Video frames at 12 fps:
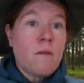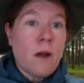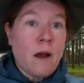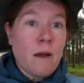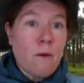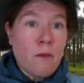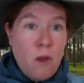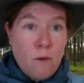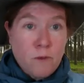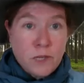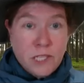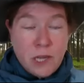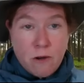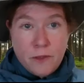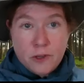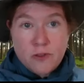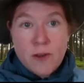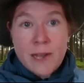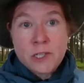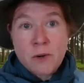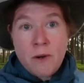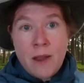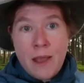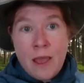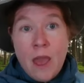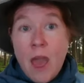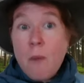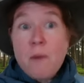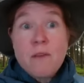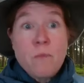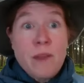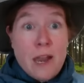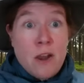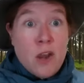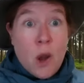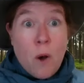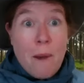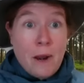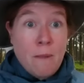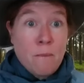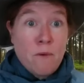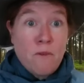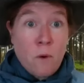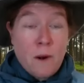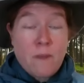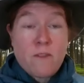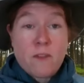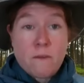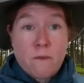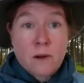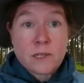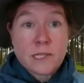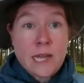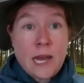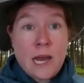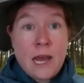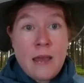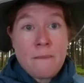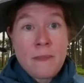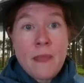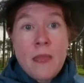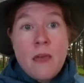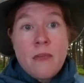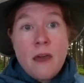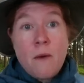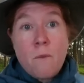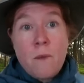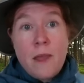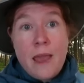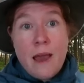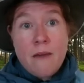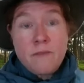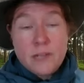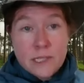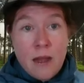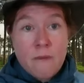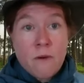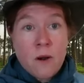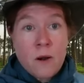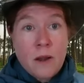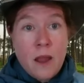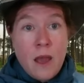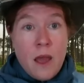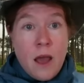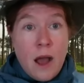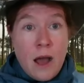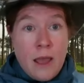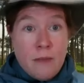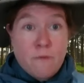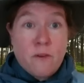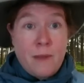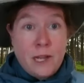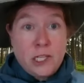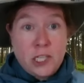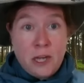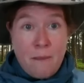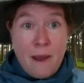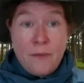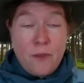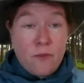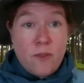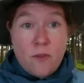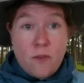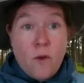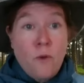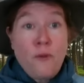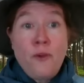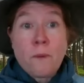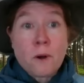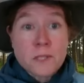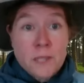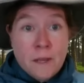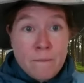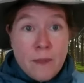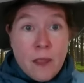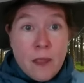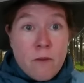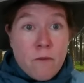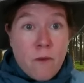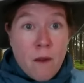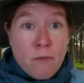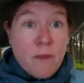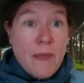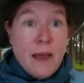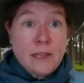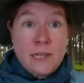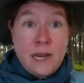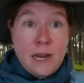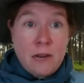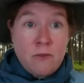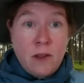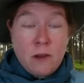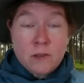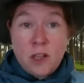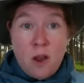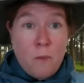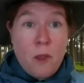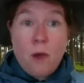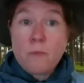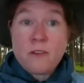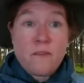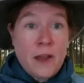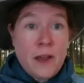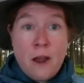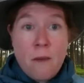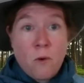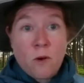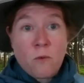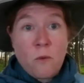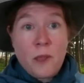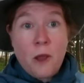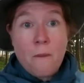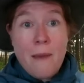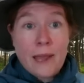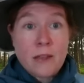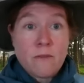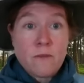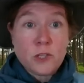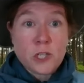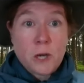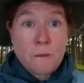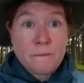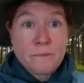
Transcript: uh, the overseer of the treasury, and we we didn't know about him before. It's the first time that we have discovered uh, information about this this whole new person from 3,800 years ago, and we hope to find out more when we go back in future.